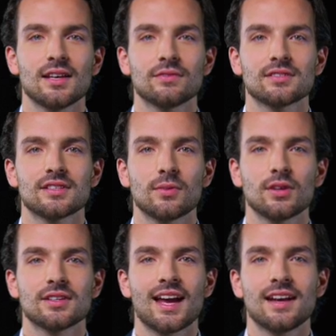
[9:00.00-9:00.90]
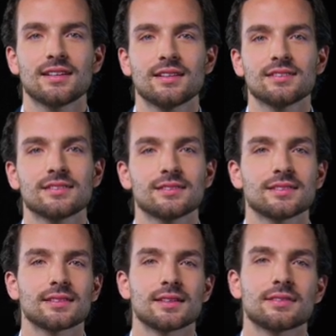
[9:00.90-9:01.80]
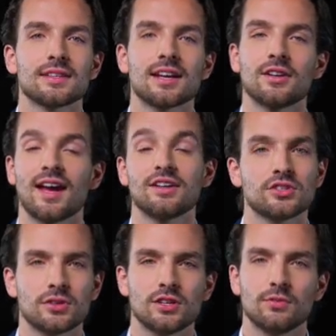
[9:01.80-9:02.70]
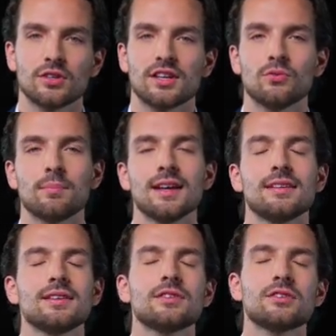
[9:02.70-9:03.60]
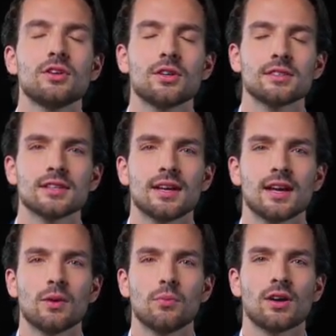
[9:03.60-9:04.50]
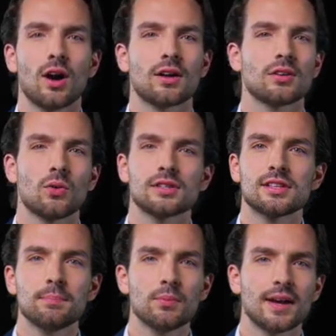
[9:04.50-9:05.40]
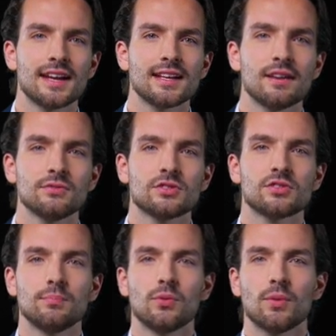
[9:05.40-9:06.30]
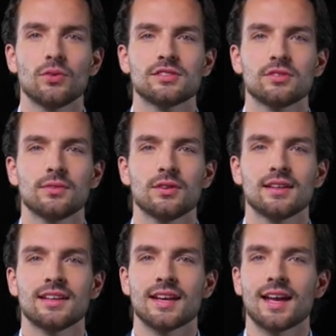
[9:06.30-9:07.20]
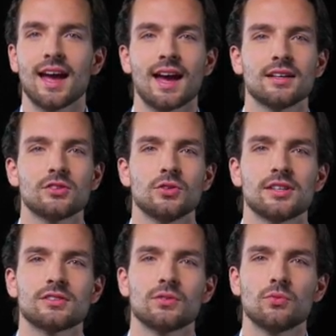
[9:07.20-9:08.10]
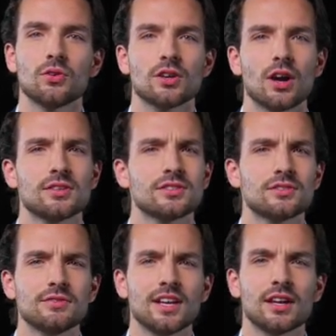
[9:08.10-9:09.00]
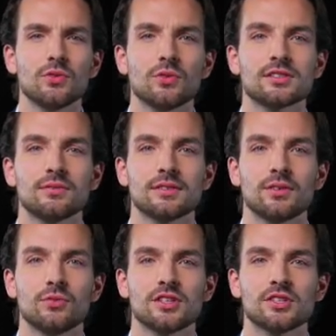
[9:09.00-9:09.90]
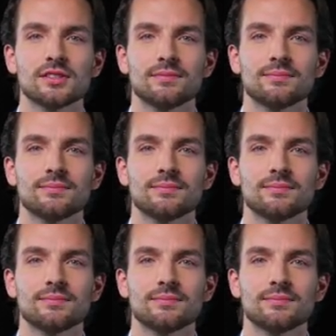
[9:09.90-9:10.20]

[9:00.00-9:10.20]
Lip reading: of similar tactics. The international community remains concerned, with ongoing diplomatic efforts to promote stability and address the root causes of terrorism in the region.